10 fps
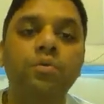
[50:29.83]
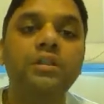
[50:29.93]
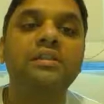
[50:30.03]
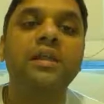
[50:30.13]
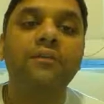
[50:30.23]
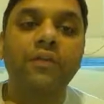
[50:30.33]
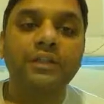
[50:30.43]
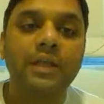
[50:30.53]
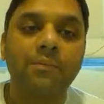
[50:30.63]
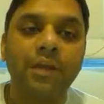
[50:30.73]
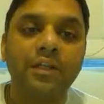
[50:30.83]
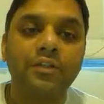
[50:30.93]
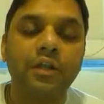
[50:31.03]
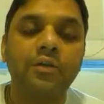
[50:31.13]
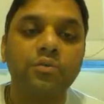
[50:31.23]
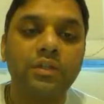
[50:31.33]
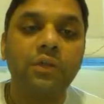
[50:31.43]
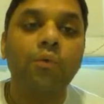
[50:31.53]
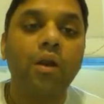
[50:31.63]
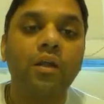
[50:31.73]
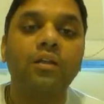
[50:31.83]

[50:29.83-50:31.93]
do the self-examination to see